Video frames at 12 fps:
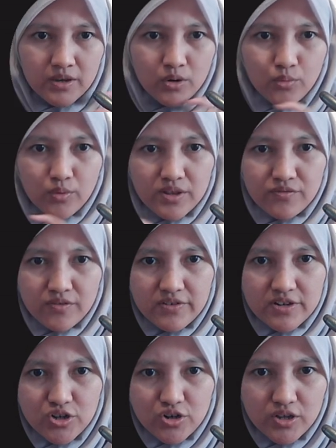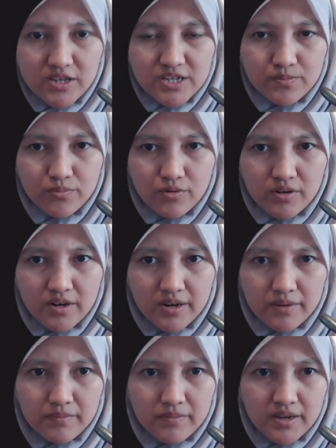Write one version of this program.
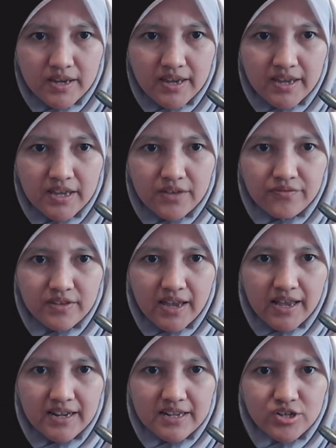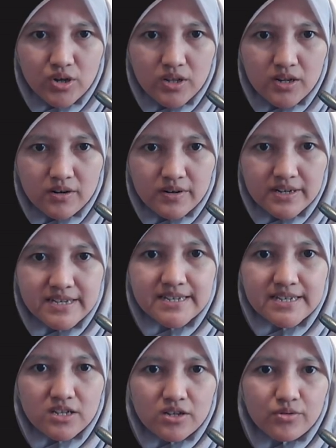If the alien's color
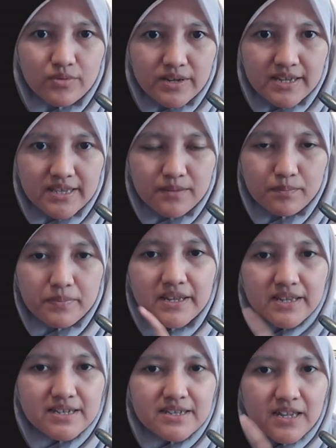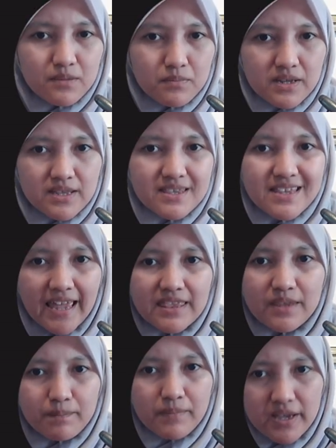isn't green, print a statement that the
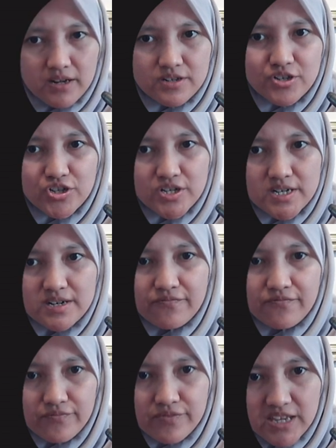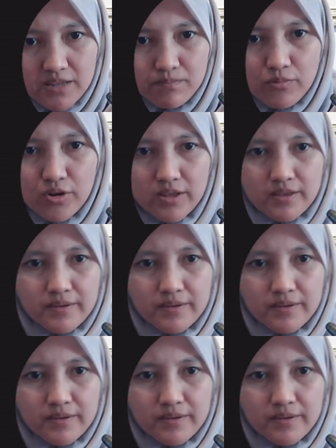player just earned 15 points.